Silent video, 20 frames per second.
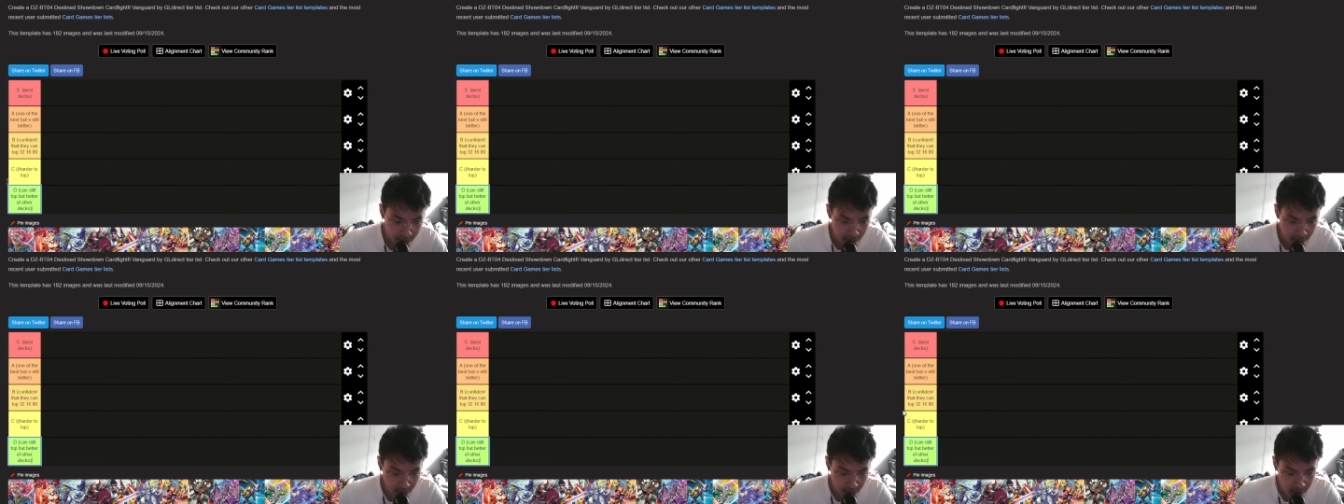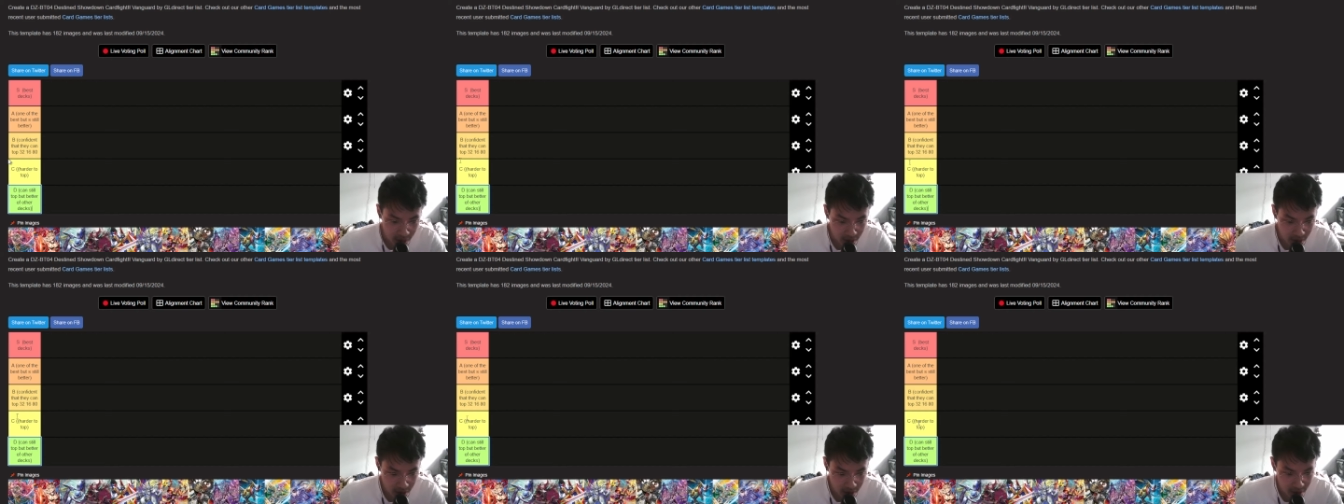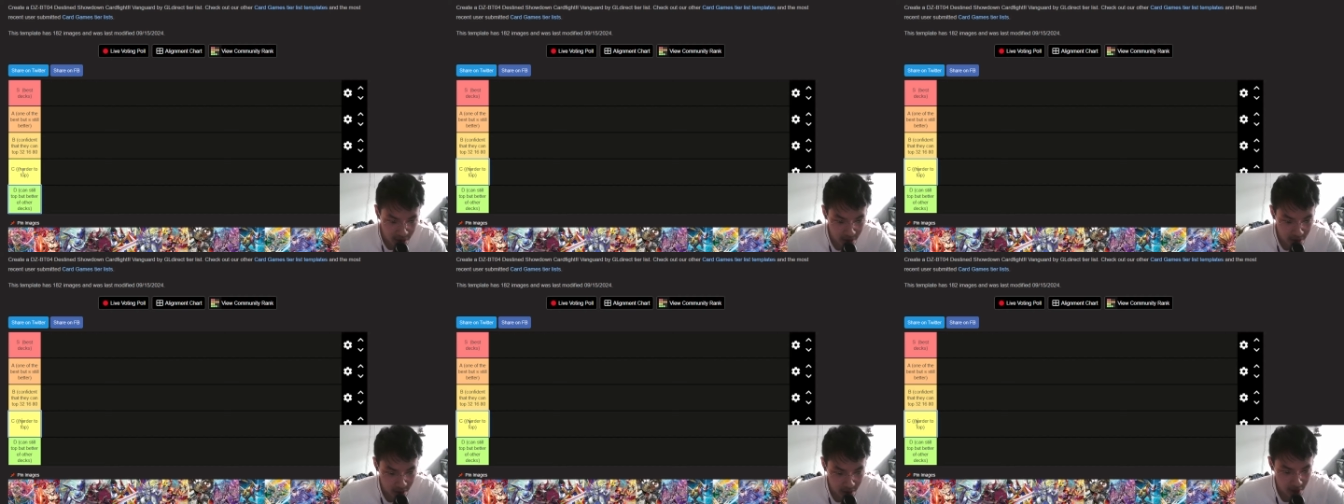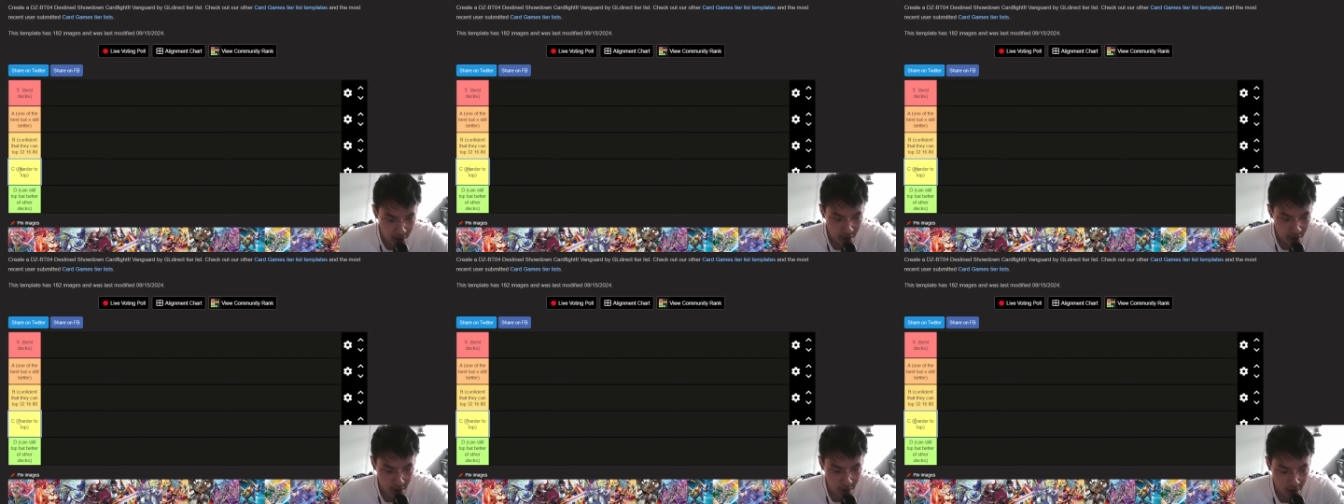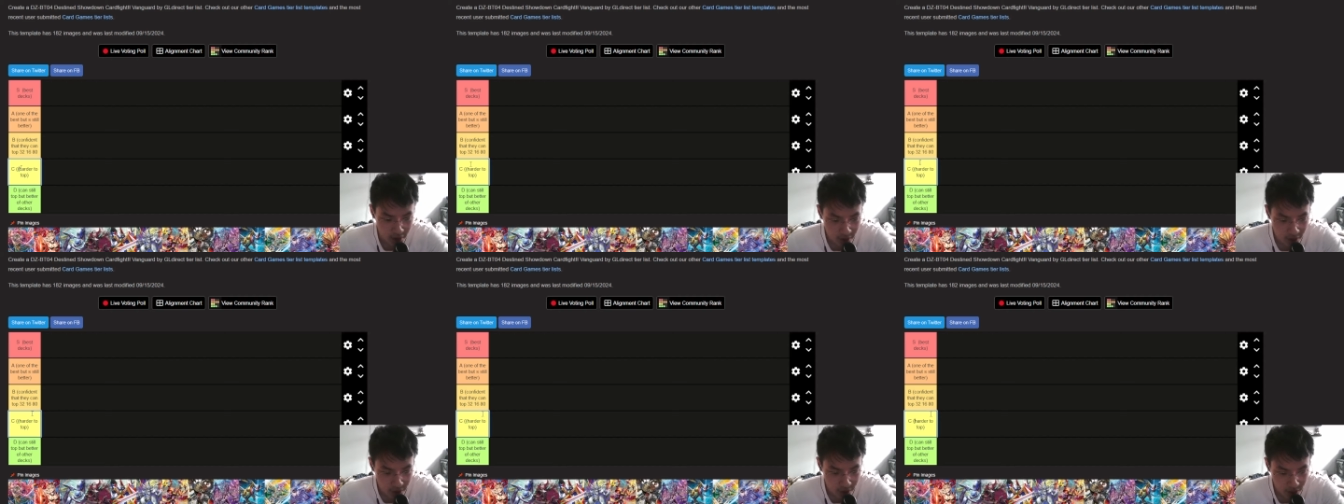Then
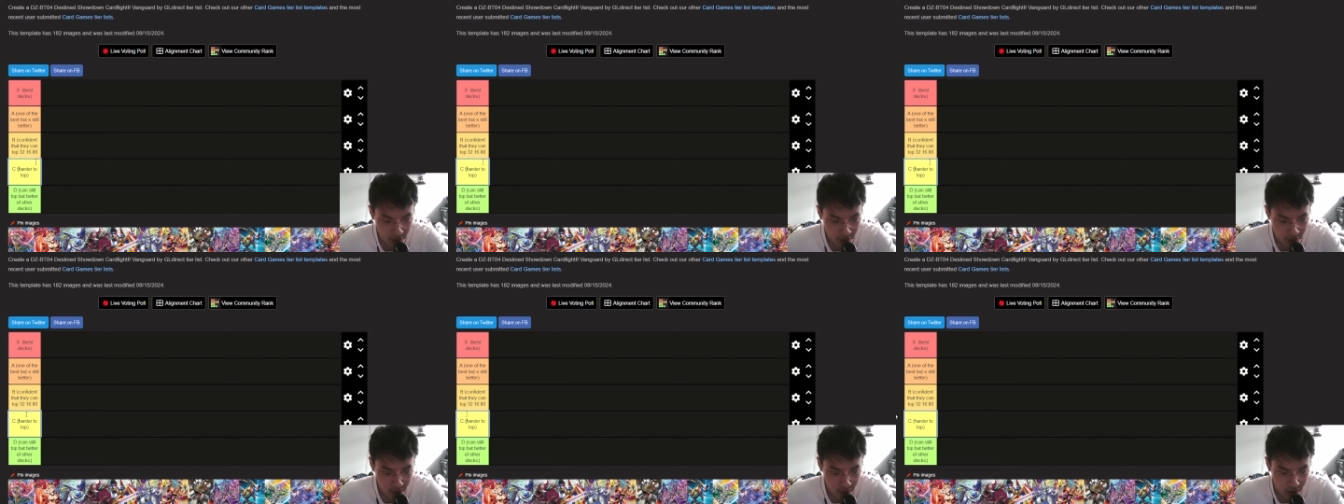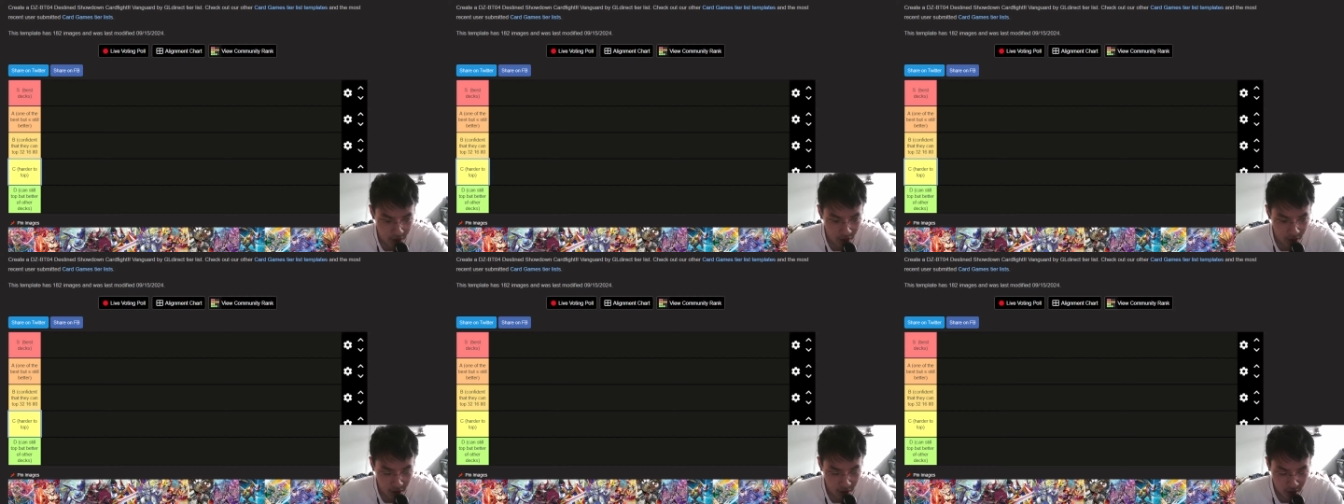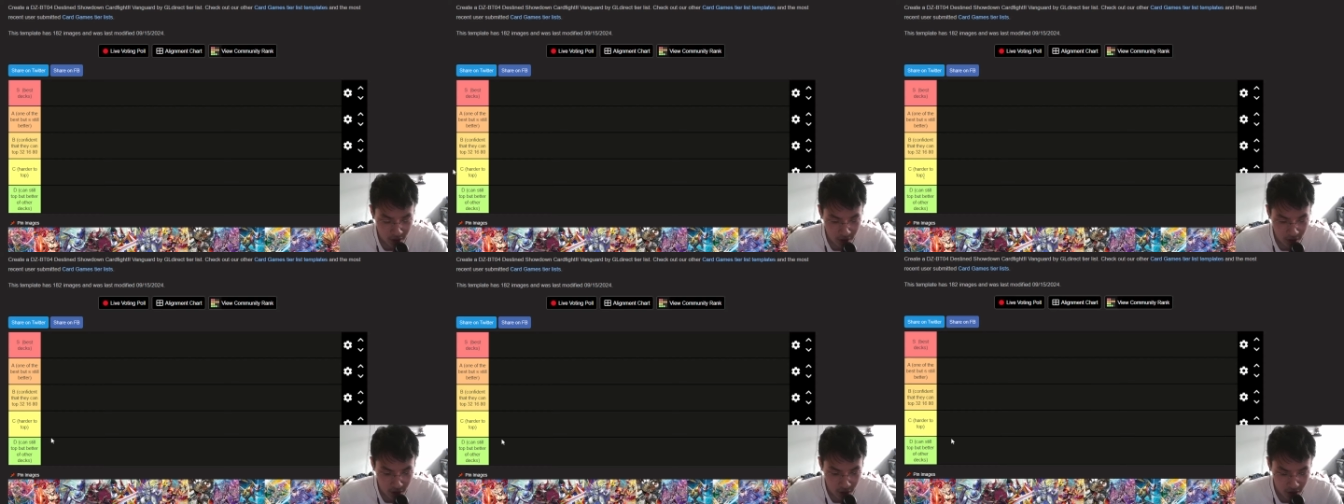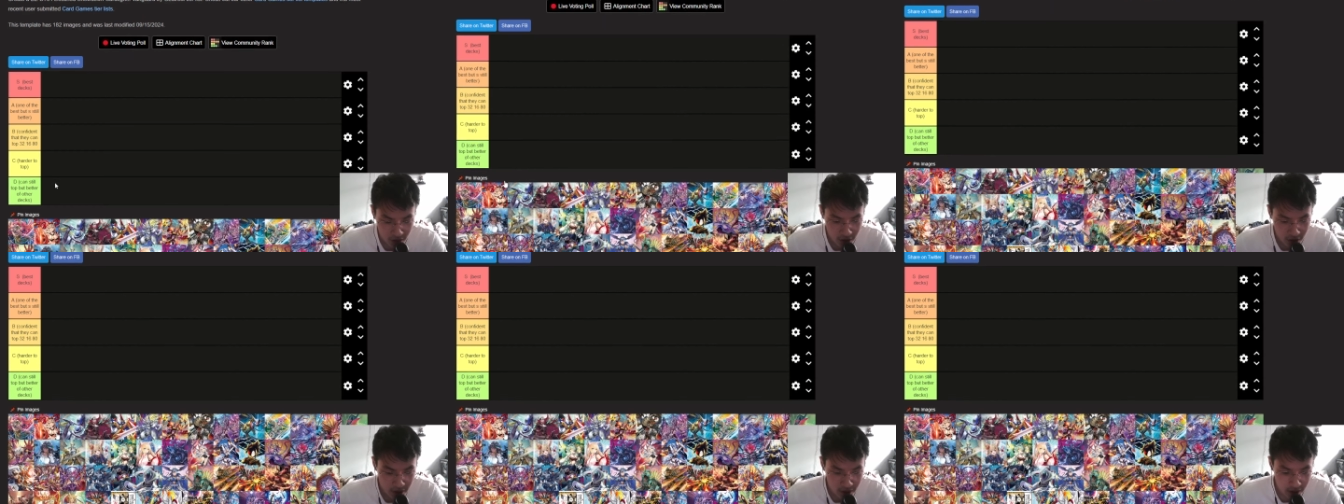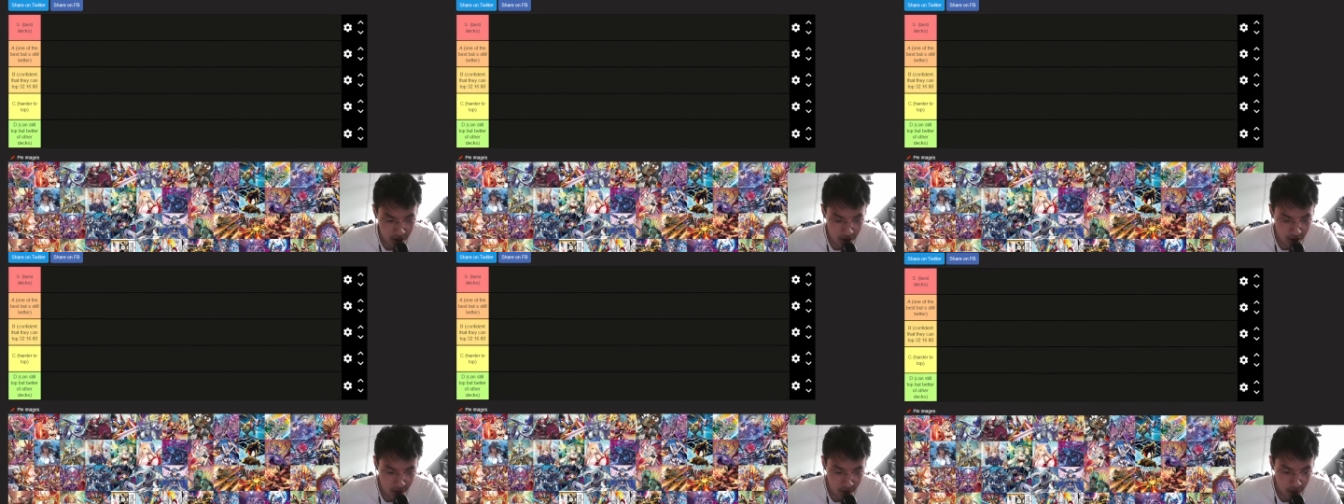the other
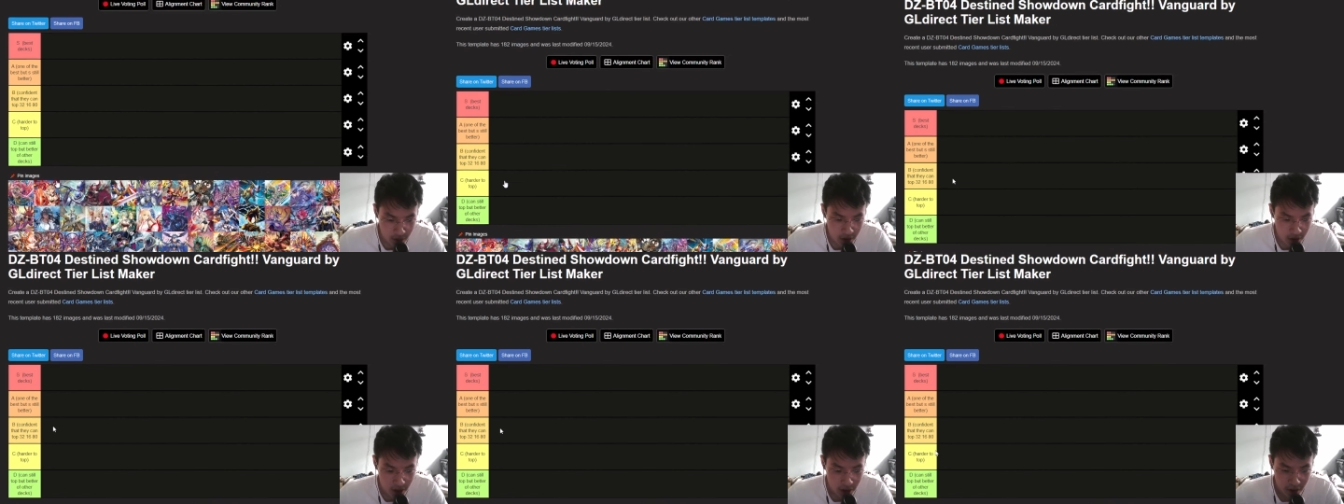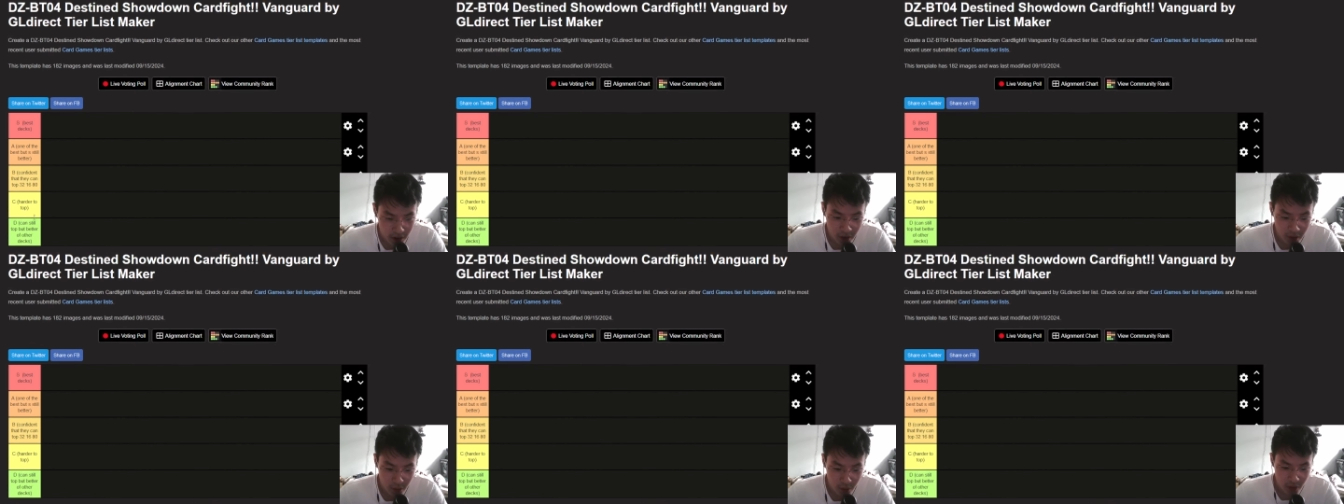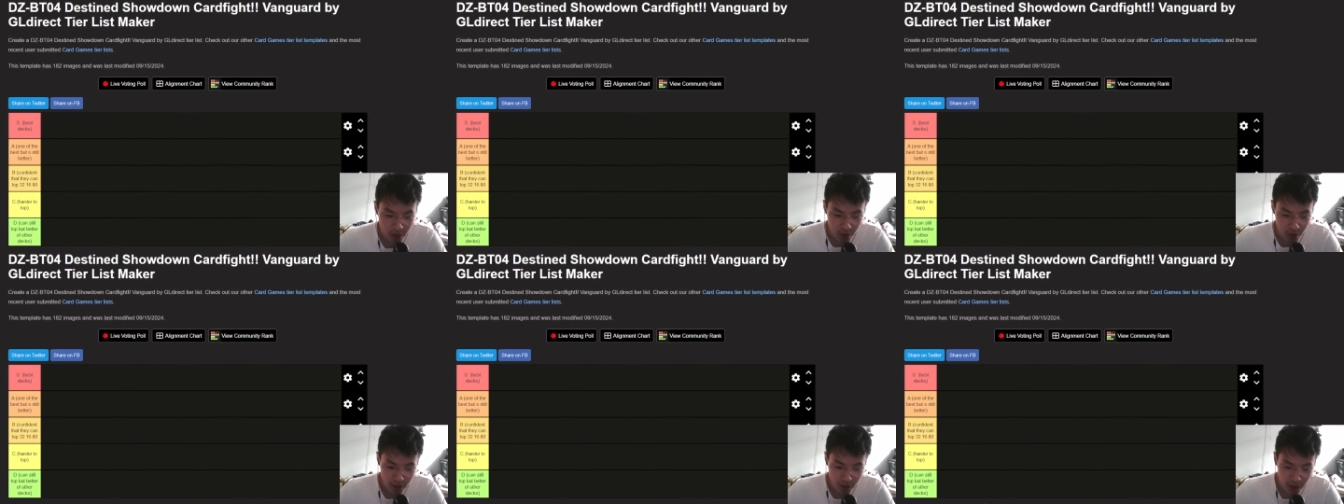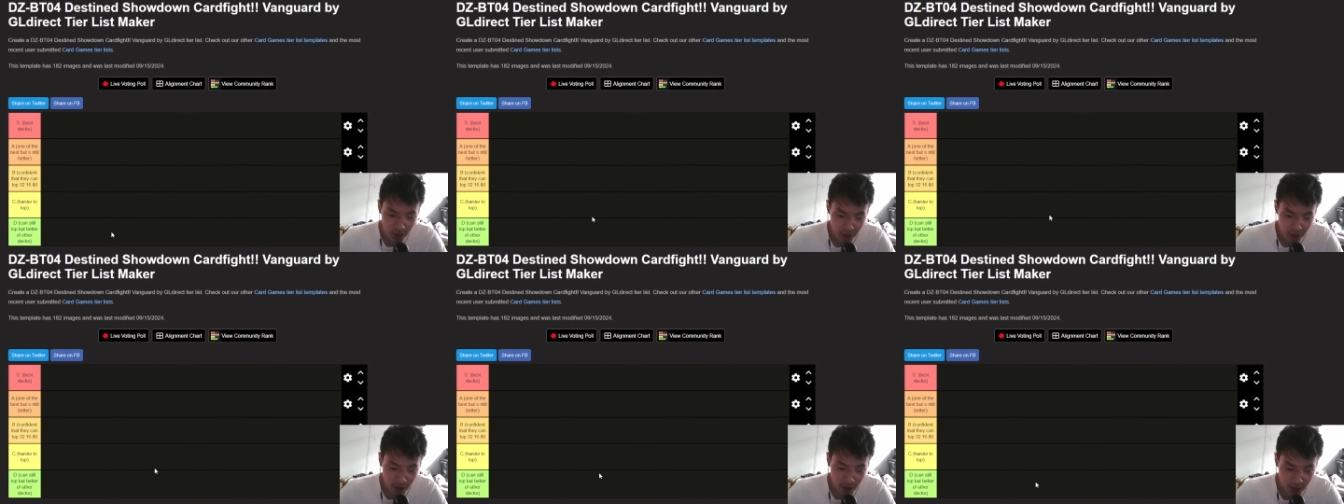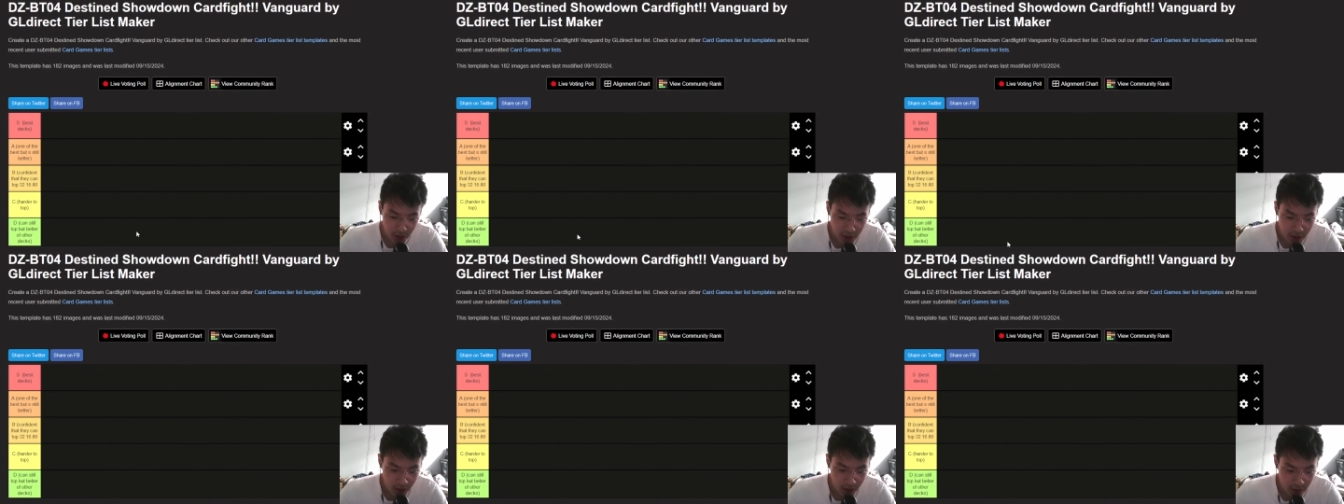decks I'm just not gonna put in the tier list.